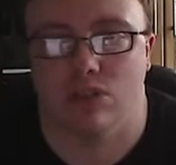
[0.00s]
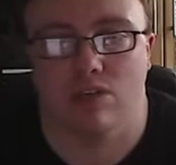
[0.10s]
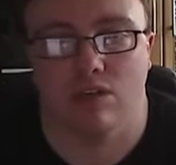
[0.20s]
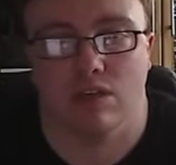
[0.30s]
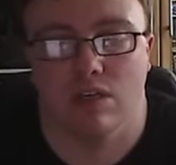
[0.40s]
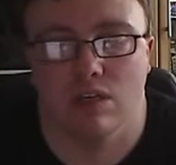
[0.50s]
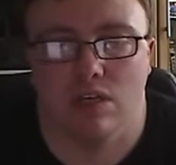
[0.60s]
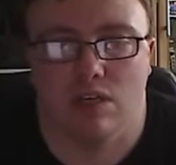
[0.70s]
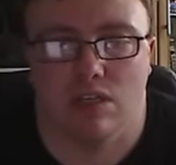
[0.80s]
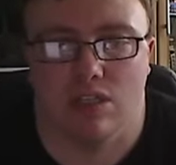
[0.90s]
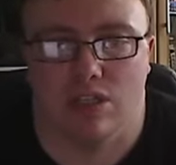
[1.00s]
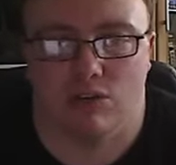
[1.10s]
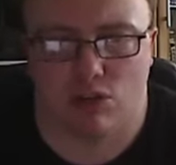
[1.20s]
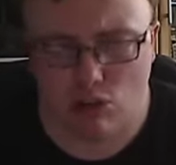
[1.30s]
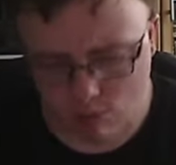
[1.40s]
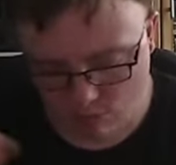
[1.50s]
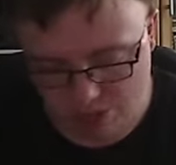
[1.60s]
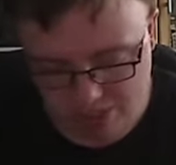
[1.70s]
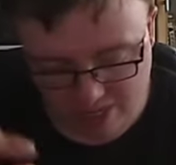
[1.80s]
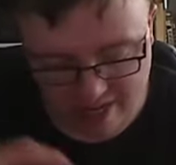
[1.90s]
there was a trouble with the
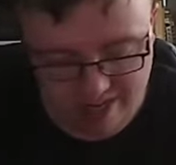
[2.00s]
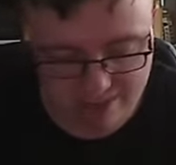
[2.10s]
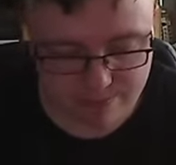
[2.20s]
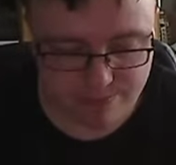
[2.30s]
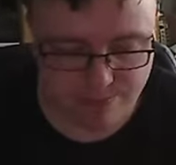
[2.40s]
scaling,